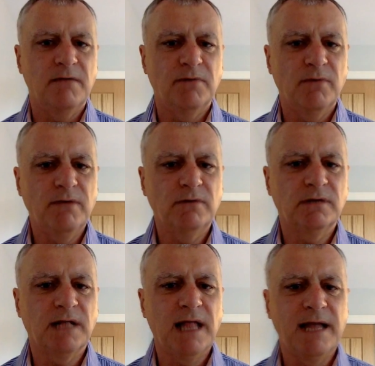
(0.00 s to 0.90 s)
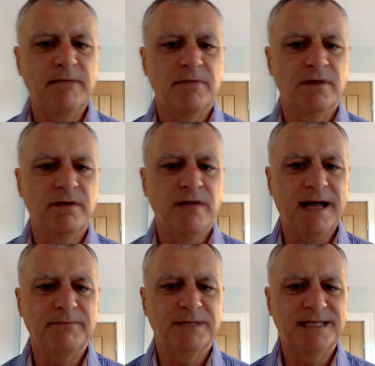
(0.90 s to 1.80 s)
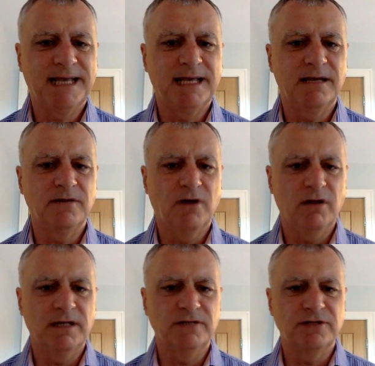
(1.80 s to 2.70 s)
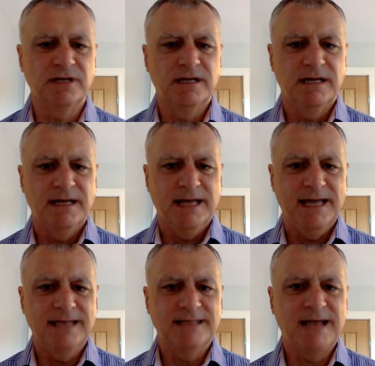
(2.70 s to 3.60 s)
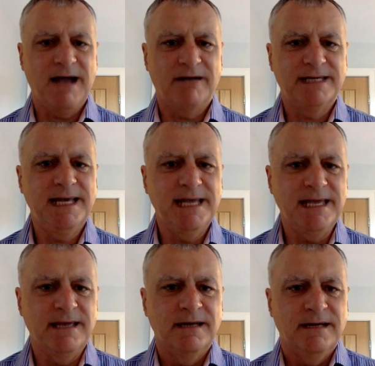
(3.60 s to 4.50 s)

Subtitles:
but we wouldn't claim that that particular knowledge is our key